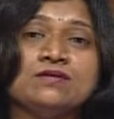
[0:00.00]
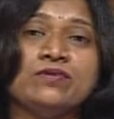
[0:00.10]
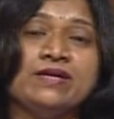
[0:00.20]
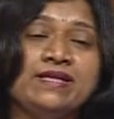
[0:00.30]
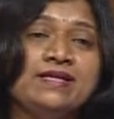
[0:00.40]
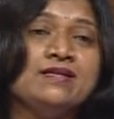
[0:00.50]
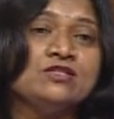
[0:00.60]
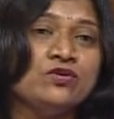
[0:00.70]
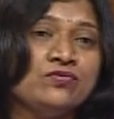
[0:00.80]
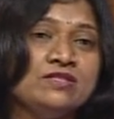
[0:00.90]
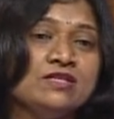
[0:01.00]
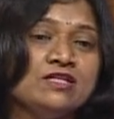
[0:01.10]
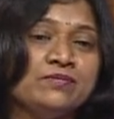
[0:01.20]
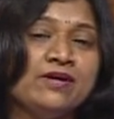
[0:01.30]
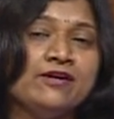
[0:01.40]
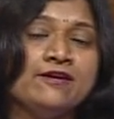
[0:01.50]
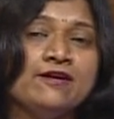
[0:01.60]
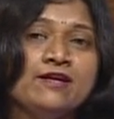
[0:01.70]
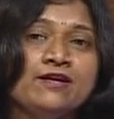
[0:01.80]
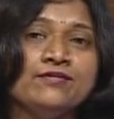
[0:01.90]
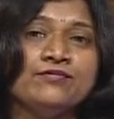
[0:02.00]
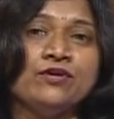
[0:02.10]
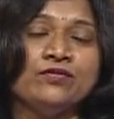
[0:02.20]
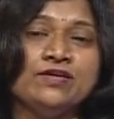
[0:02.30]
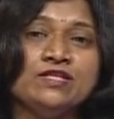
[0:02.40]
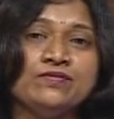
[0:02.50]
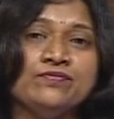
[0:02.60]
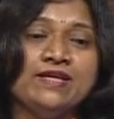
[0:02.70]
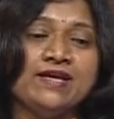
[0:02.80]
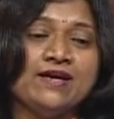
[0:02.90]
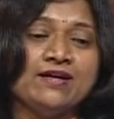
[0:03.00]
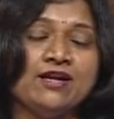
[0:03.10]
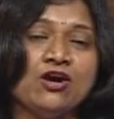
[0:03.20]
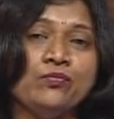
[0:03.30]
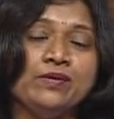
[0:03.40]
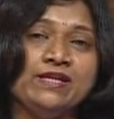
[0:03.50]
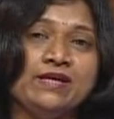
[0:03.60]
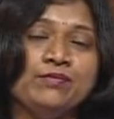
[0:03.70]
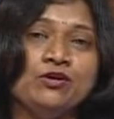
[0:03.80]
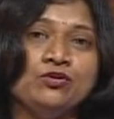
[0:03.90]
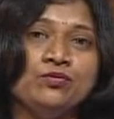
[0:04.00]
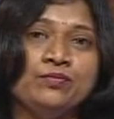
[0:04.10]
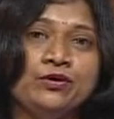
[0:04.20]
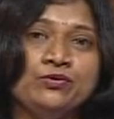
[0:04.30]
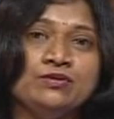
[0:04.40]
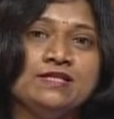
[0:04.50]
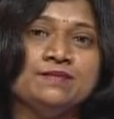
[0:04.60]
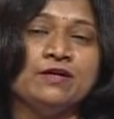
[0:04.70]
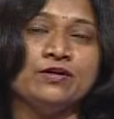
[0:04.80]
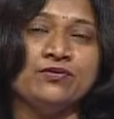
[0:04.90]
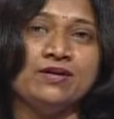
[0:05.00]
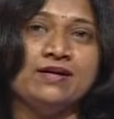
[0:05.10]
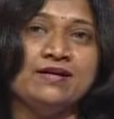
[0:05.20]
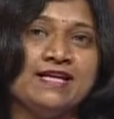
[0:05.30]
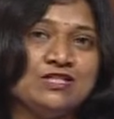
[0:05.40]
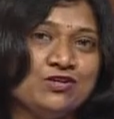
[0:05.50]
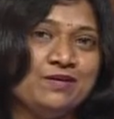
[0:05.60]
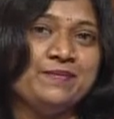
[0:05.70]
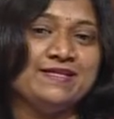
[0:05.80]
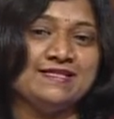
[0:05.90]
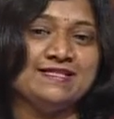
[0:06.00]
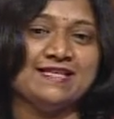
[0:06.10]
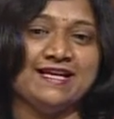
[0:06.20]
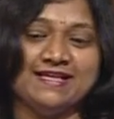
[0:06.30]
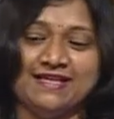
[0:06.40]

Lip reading: 20 years of research work for which we have now been able to produce this particular natural pesticide.